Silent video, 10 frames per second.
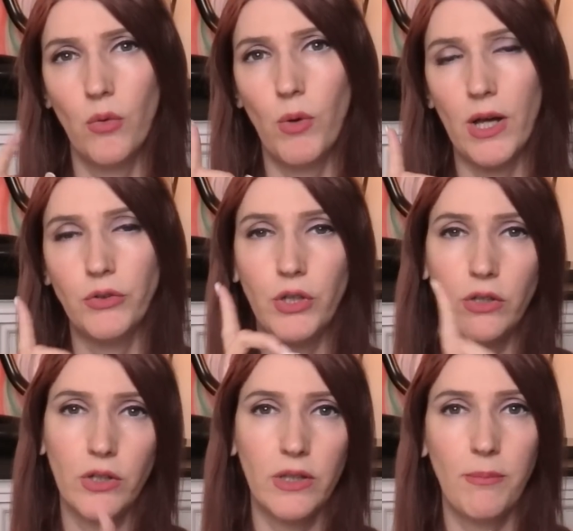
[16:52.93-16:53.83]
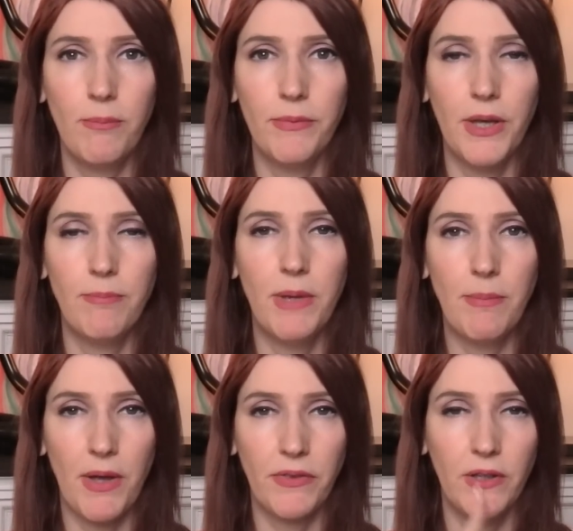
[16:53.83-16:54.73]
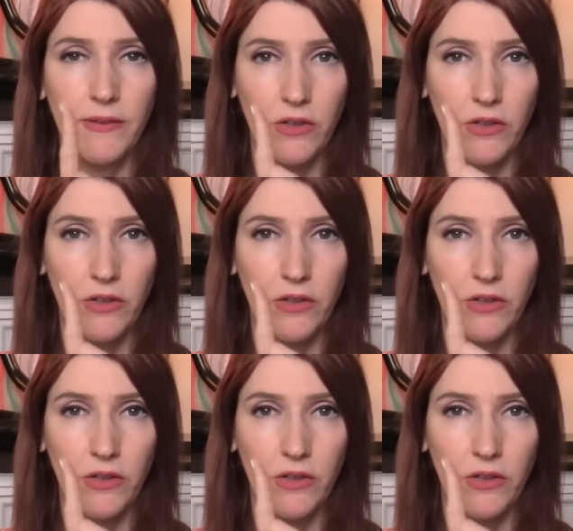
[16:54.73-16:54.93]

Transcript: well, you can look at the, the mid monthlies.